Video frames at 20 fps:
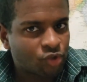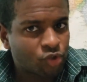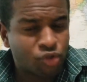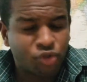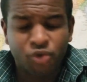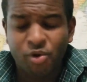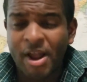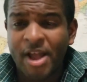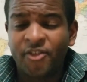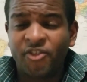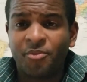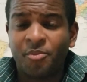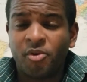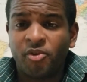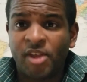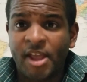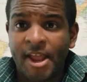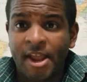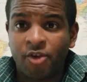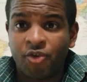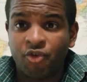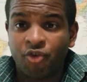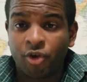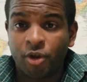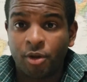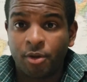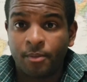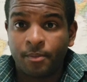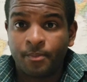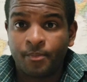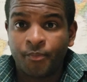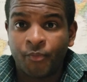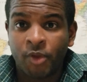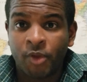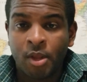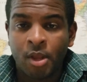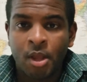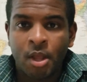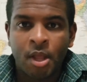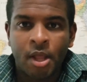transportation
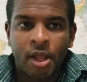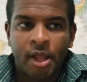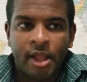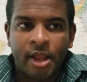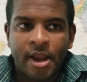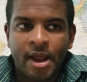and